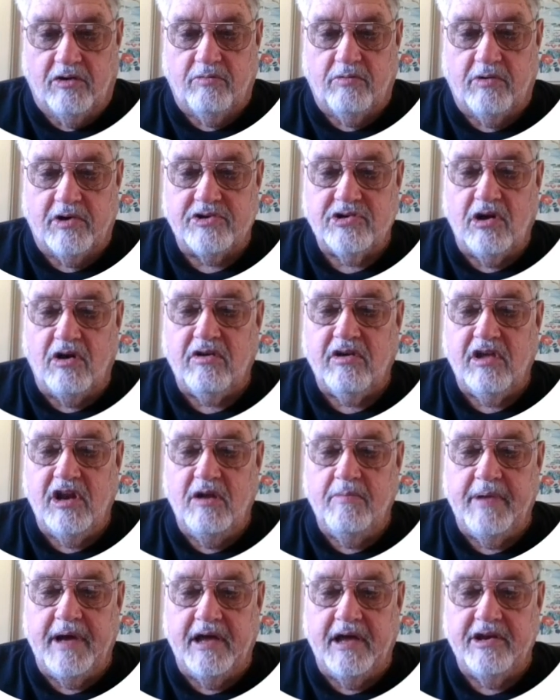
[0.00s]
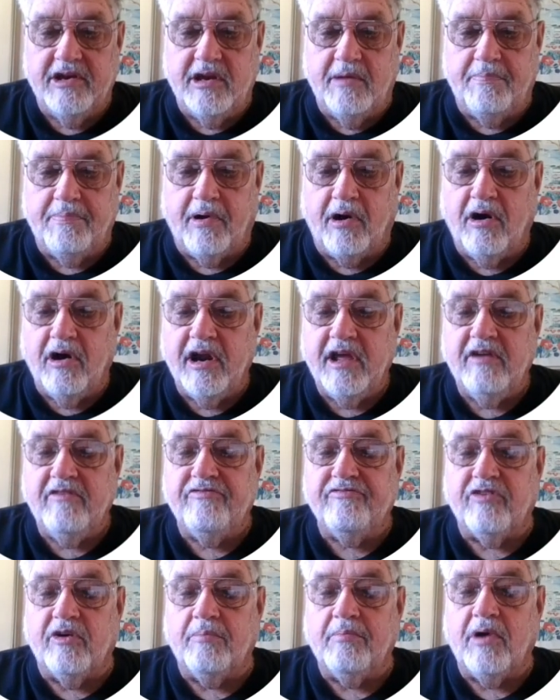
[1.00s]
we're talking about departing
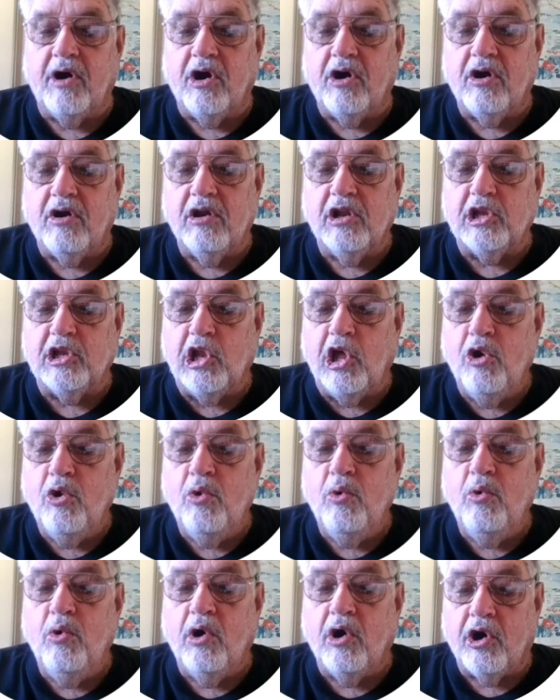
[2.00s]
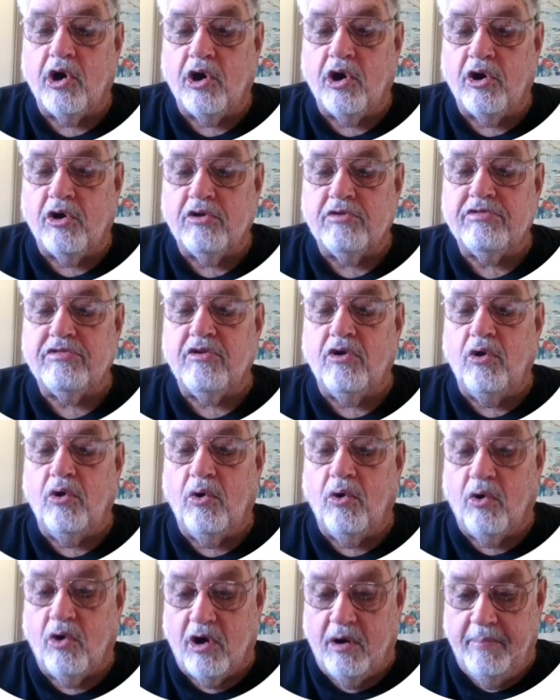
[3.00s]
from low Earth
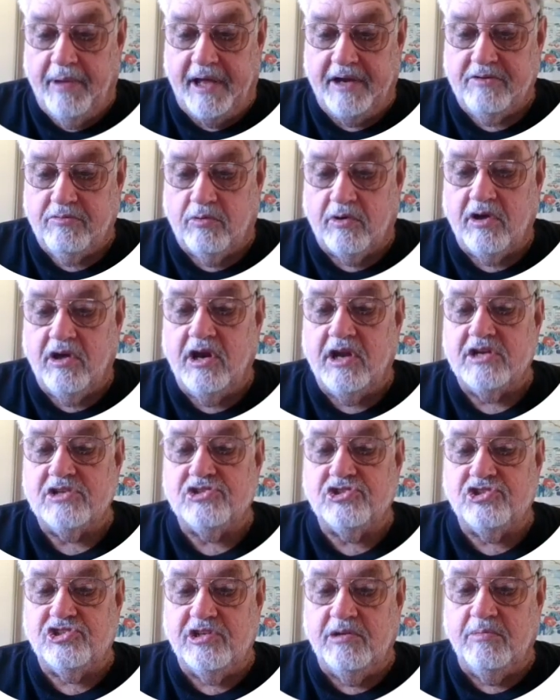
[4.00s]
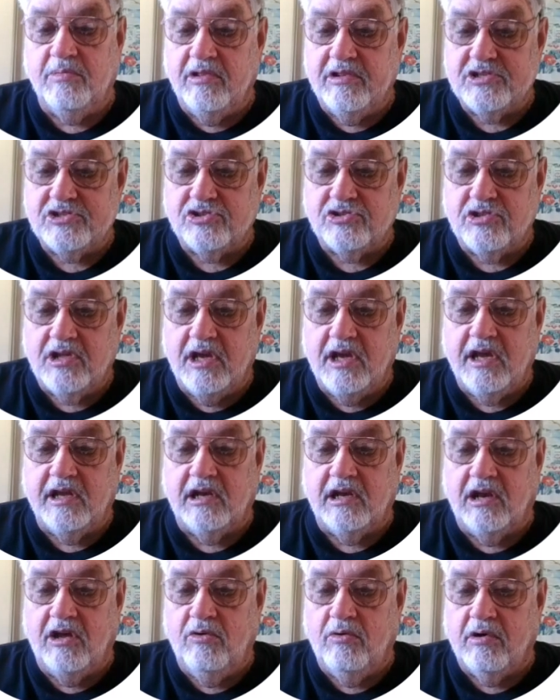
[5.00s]
orbit. We're going to assemble this thing in
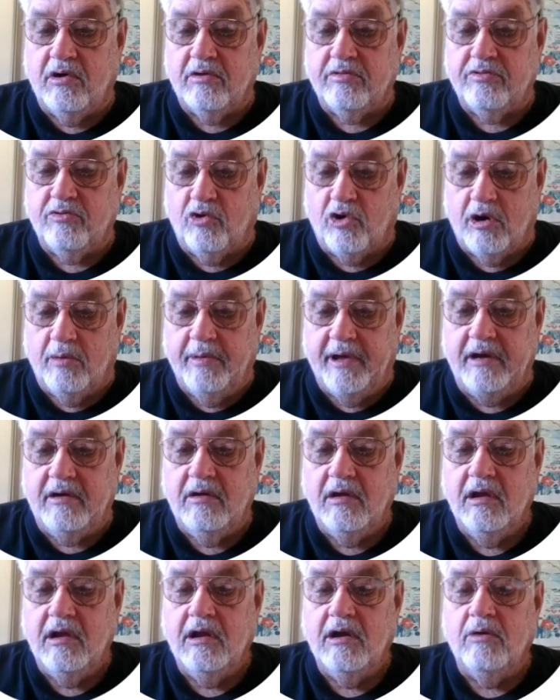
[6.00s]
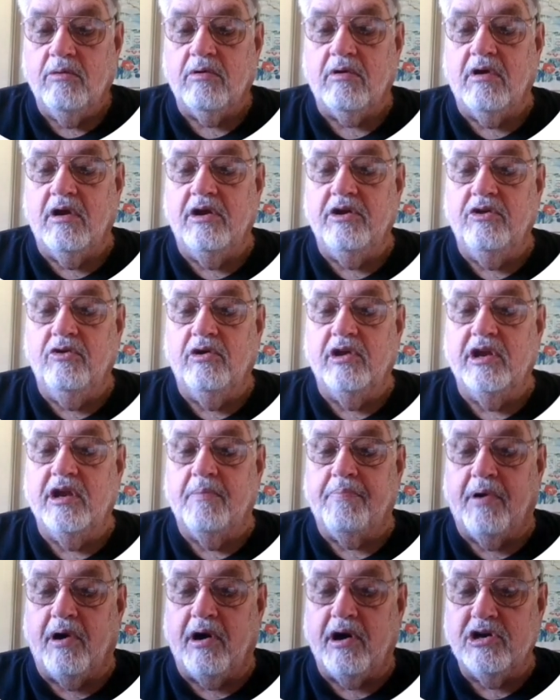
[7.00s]
low Earth orbit. We're going to do a
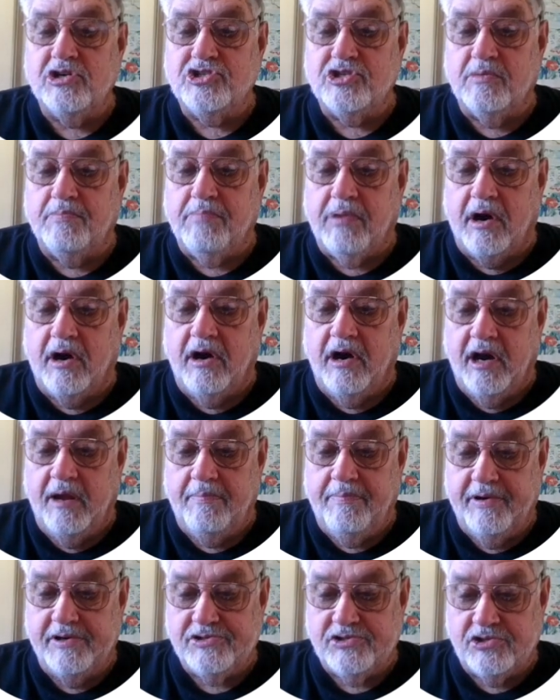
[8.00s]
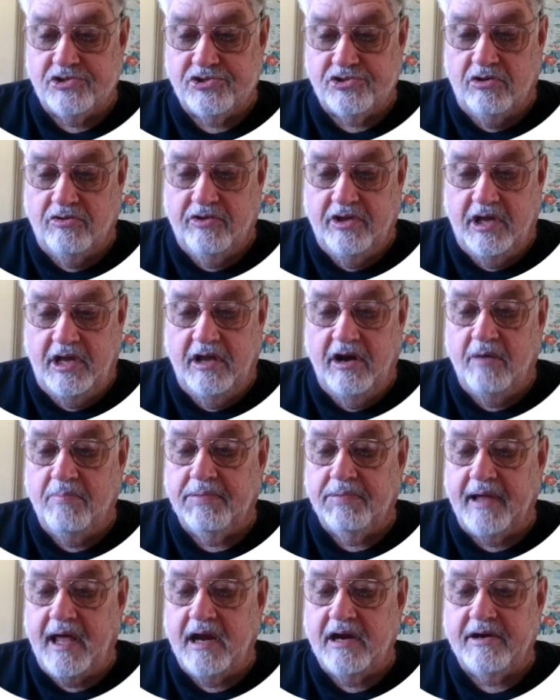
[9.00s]
departure burn that puts us on the
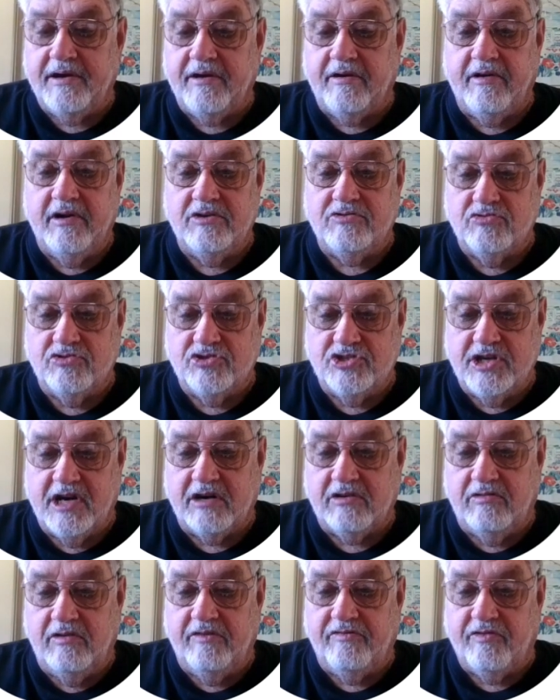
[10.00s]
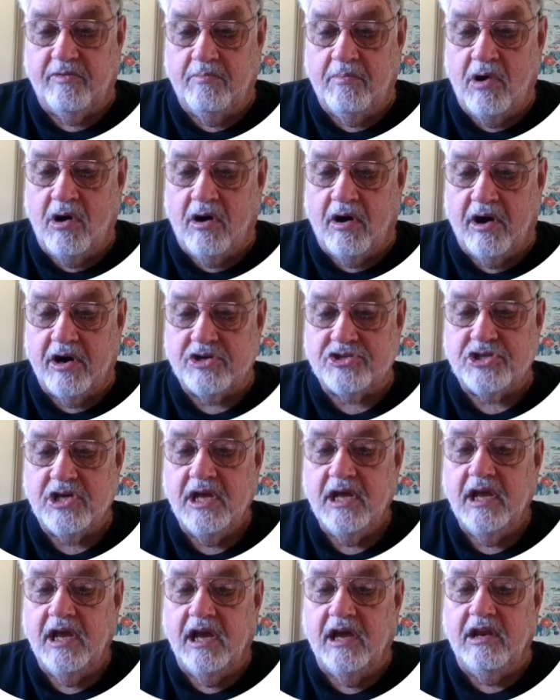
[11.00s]
interplanetary trajectory for Mars.
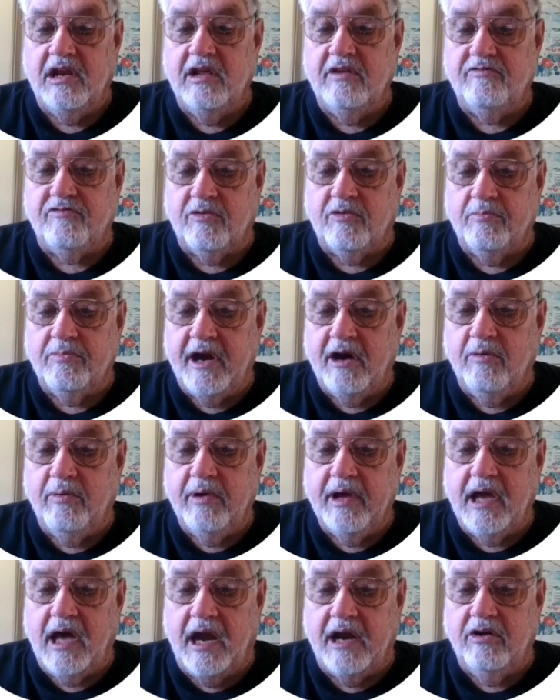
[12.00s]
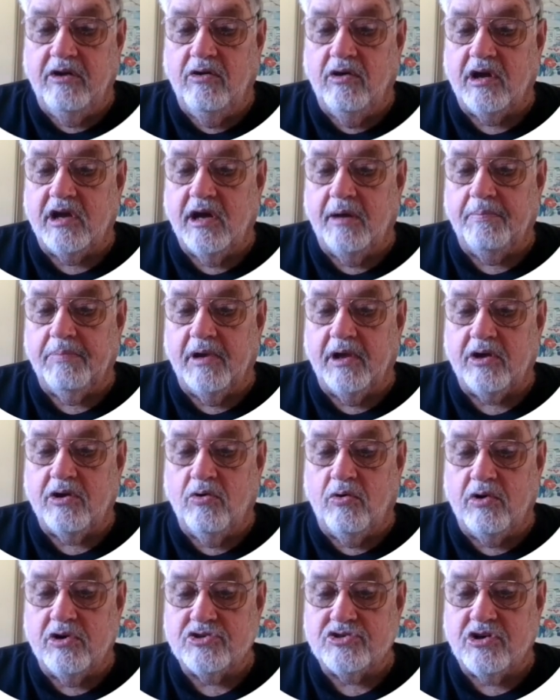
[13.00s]
And then from there, we got to do a couple of
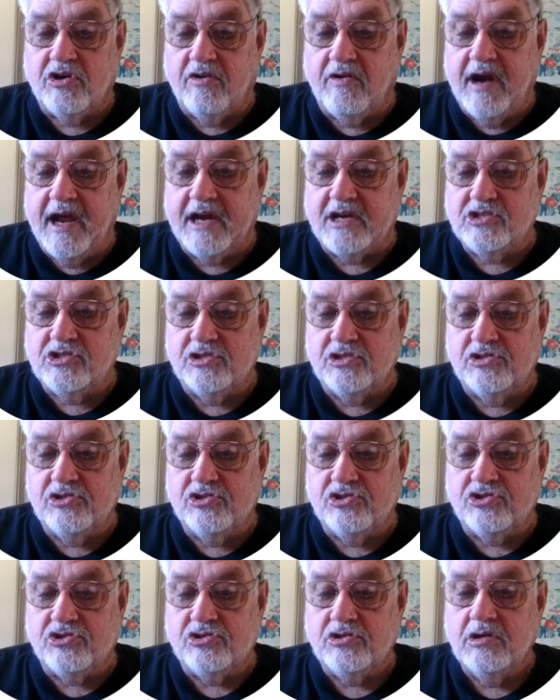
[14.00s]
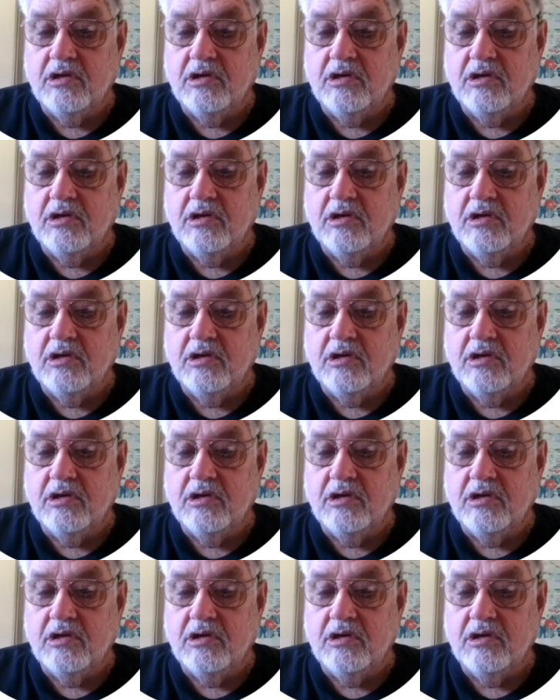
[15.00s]
course corrections.